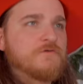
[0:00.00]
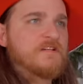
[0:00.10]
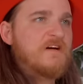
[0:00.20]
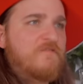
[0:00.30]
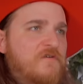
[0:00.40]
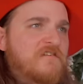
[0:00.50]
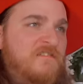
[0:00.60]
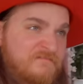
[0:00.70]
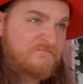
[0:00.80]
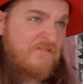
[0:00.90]
get that first like,
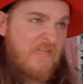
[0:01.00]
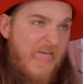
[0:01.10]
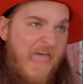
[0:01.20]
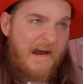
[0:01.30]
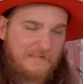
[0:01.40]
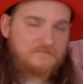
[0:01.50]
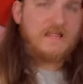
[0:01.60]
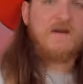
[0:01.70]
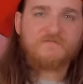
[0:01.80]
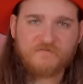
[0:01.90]

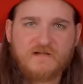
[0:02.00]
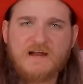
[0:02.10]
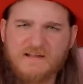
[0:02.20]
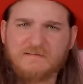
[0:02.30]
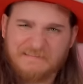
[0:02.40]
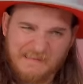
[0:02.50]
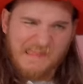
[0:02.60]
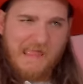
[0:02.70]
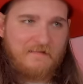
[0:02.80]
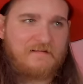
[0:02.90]
that kind of like,
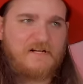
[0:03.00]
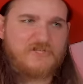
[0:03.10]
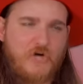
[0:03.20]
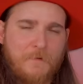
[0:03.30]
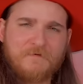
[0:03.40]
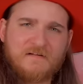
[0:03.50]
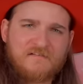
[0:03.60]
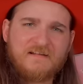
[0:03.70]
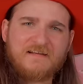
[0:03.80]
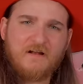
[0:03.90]
like that sharpness, that like,